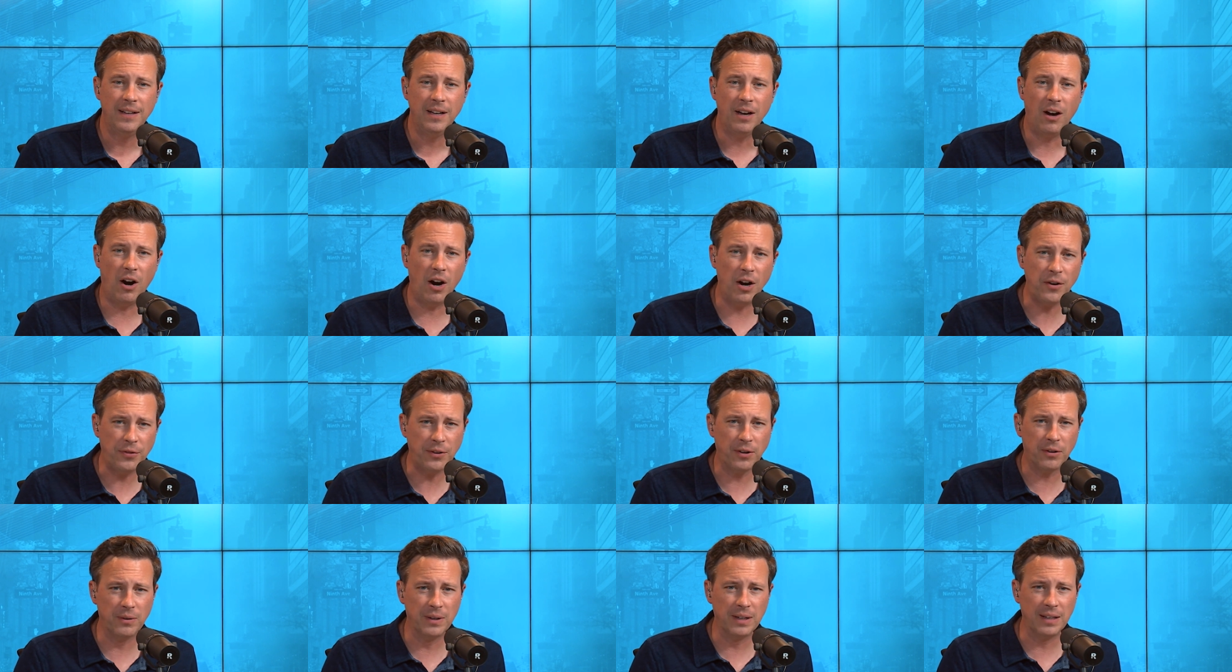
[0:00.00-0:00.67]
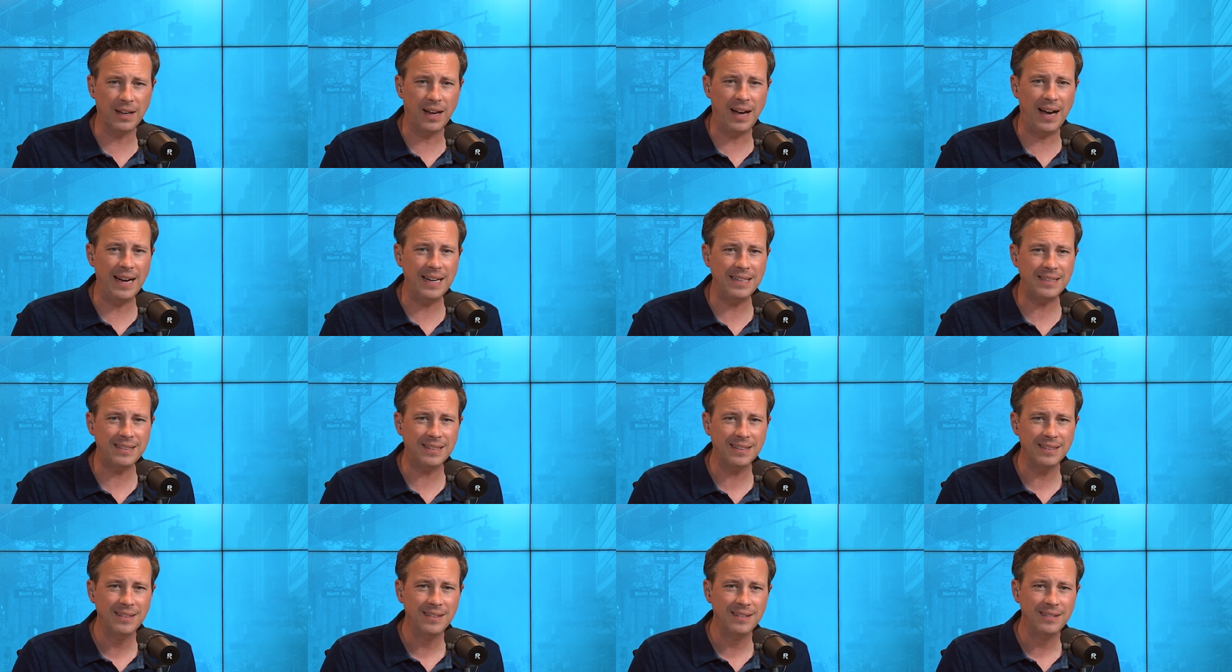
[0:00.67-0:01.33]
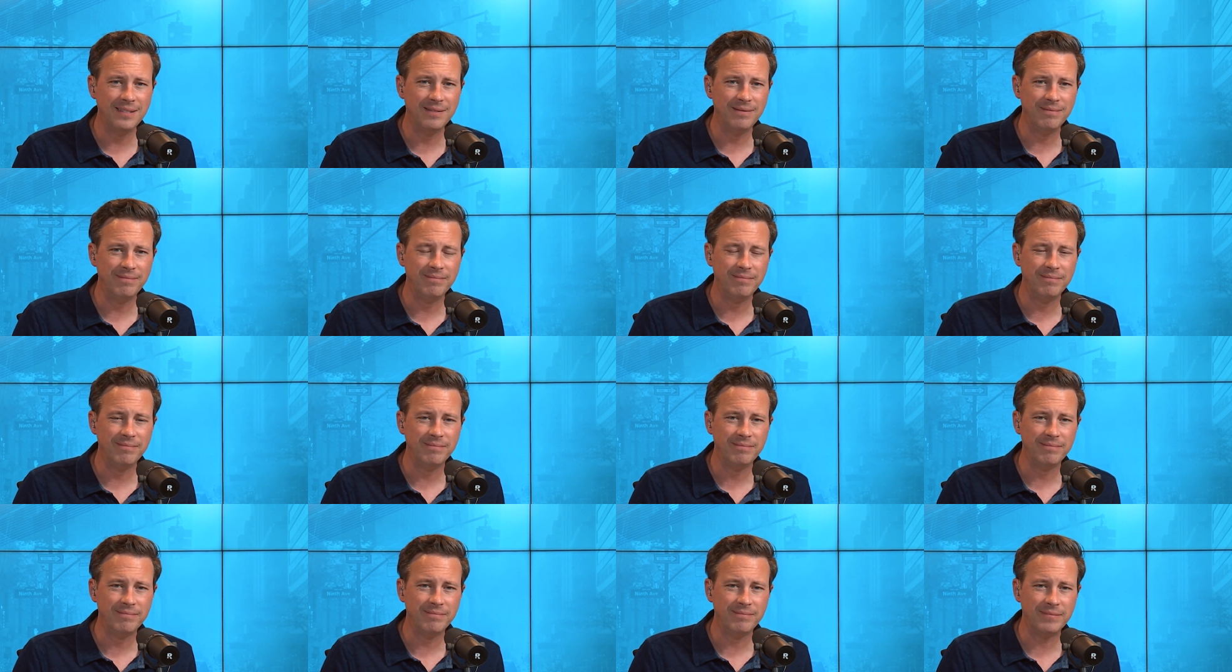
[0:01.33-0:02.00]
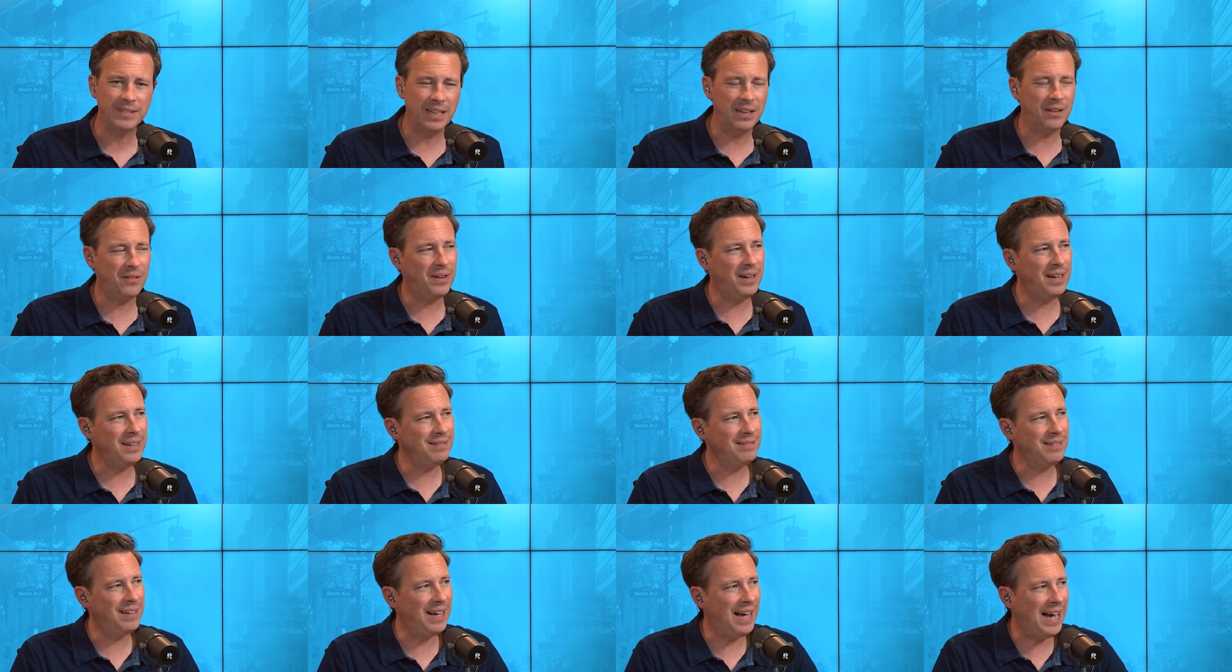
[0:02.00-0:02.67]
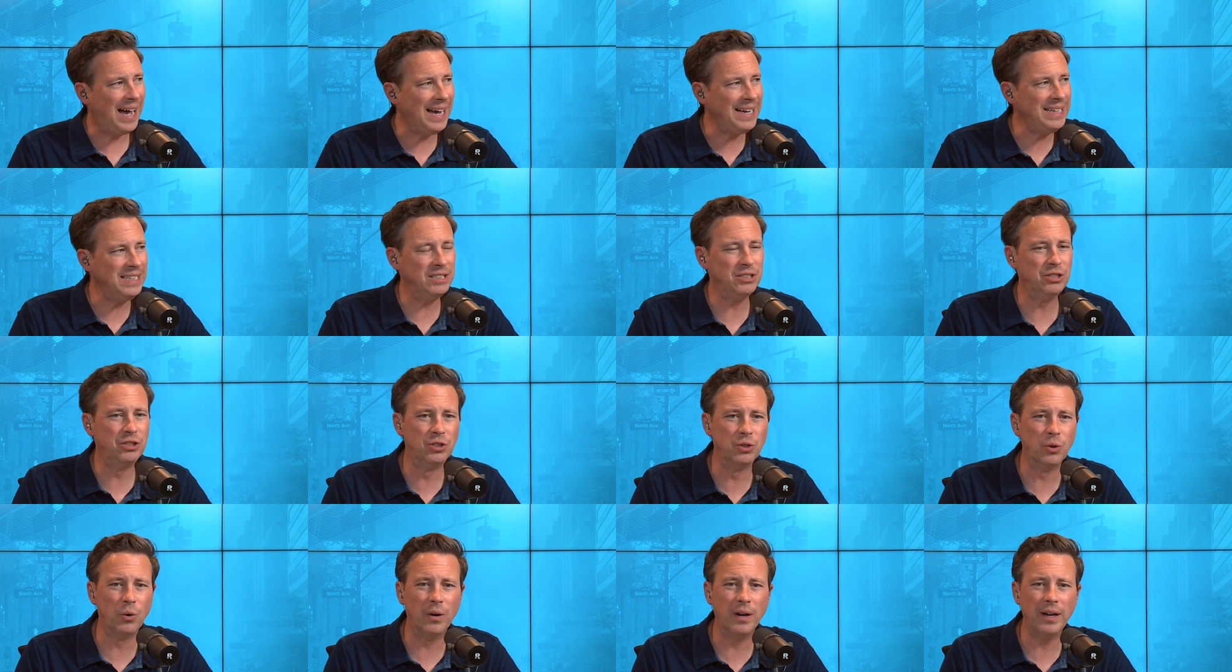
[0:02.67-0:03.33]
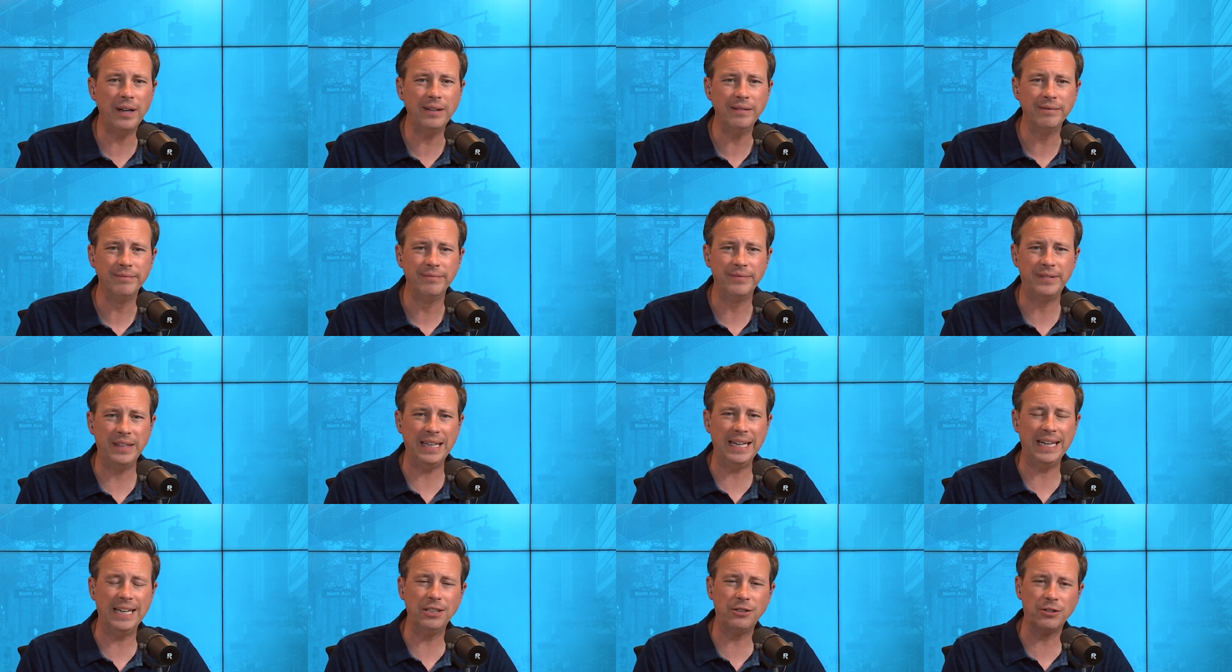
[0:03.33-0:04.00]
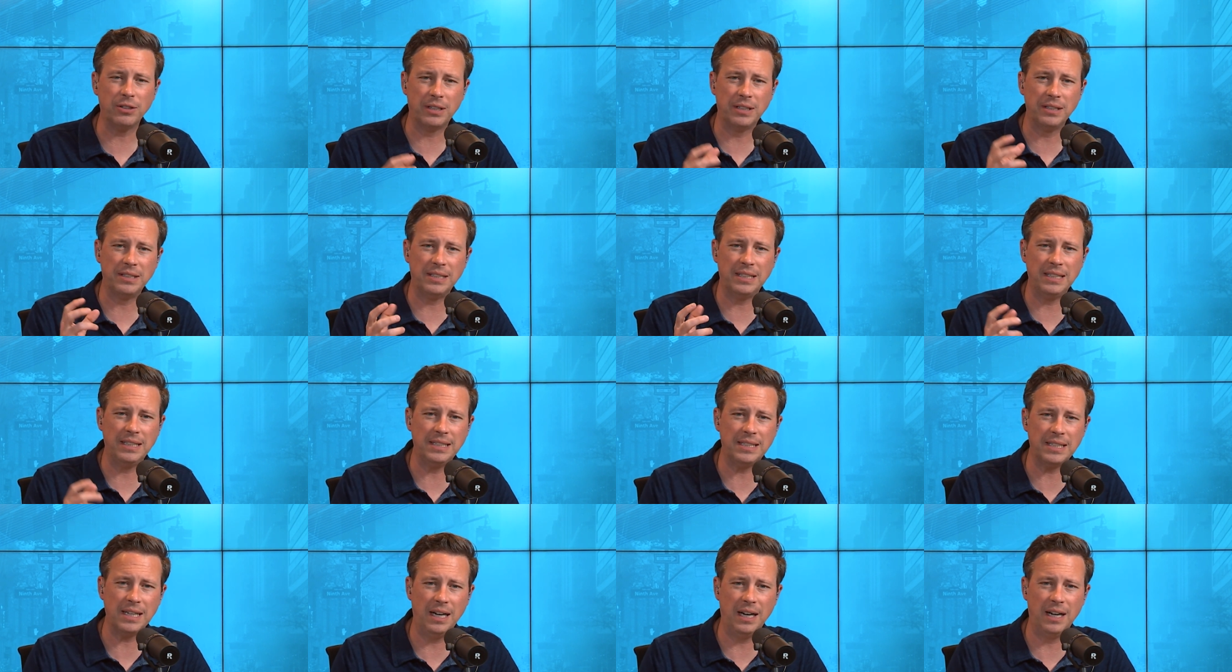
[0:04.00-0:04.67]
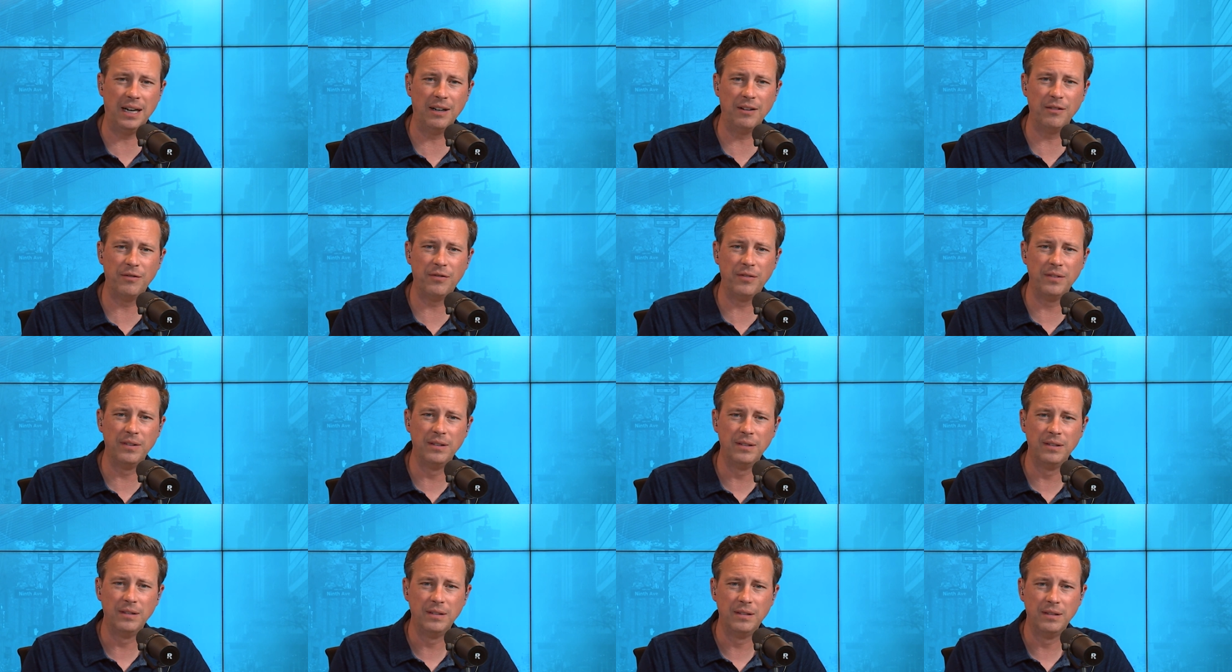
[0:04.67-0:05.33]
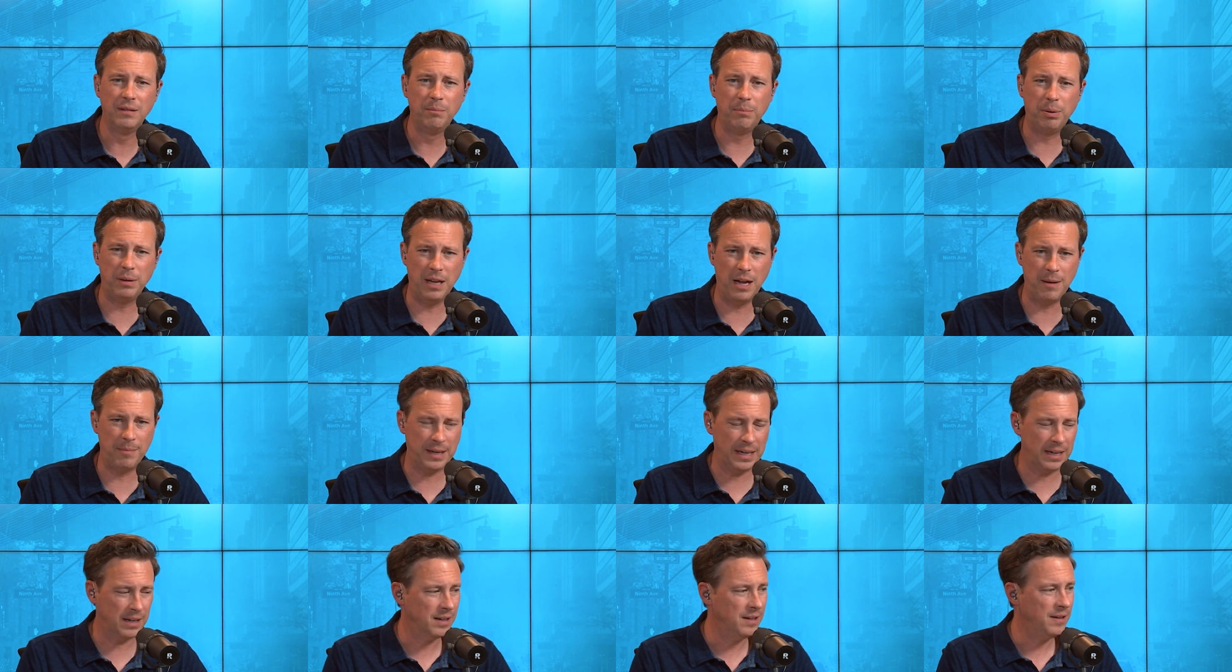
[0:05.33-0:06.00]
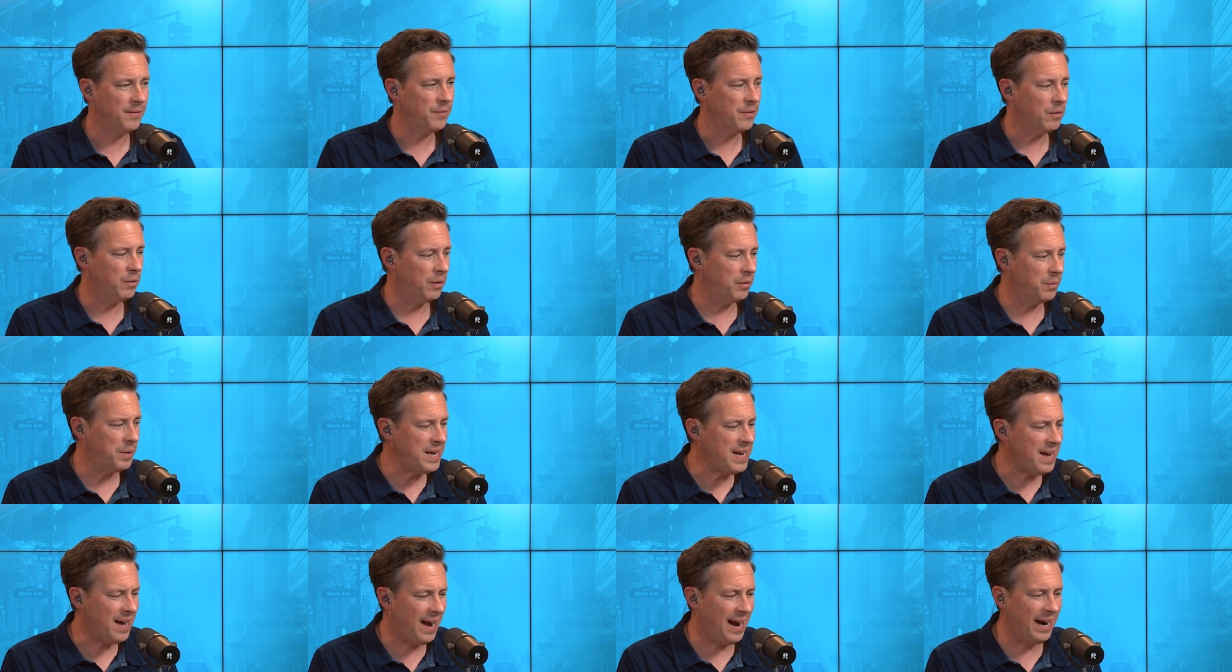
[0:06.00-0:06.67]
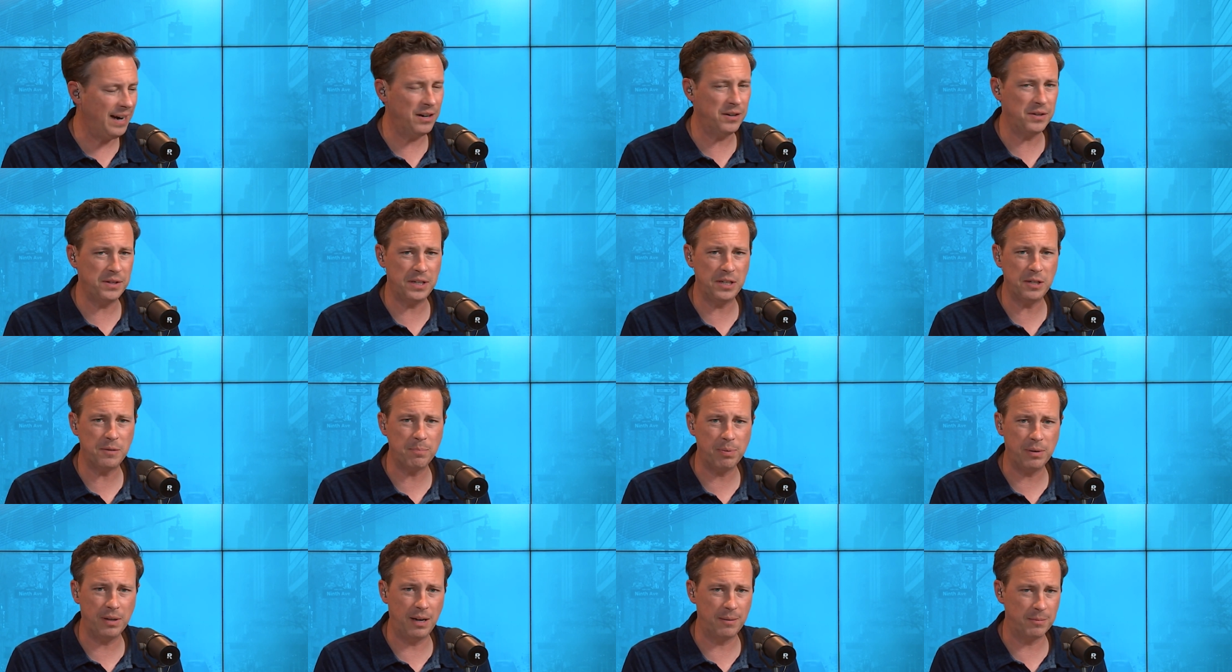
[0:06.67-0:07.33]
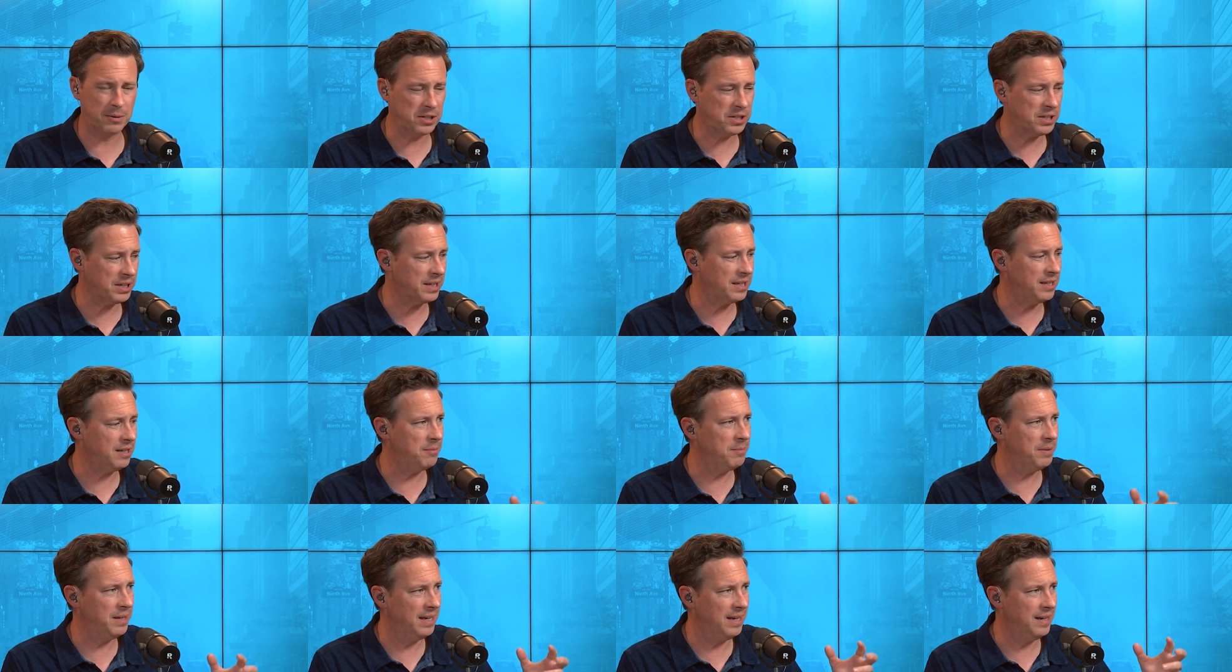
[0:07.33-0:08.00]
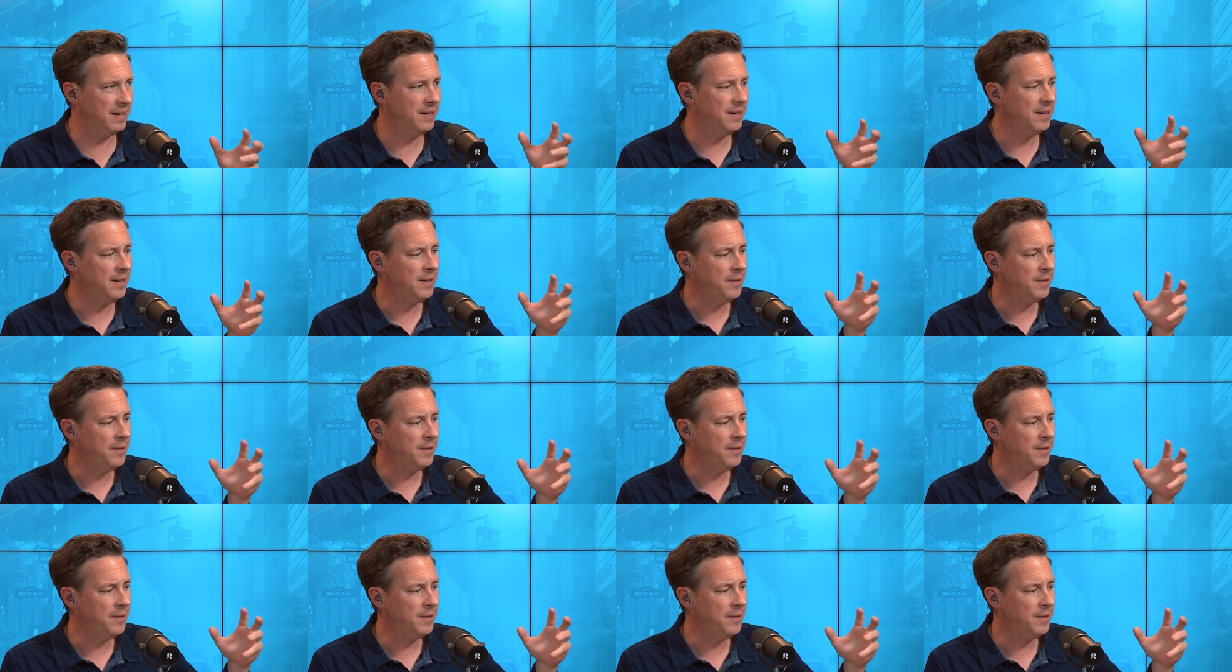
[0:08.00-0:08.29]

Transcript: Arthur realized, you know what? I enjoy the intricacies of plumbing. When we hire these plumbers to come in